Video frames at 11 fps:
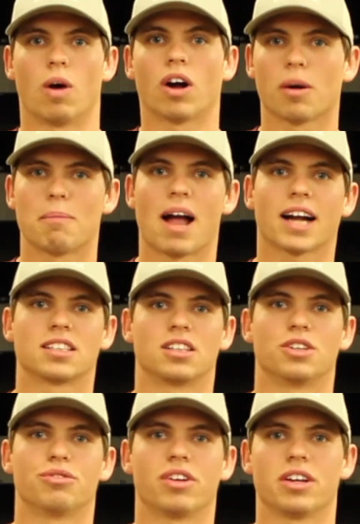Welcome back to
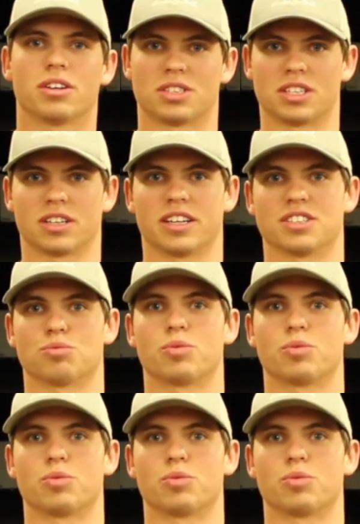the new video series.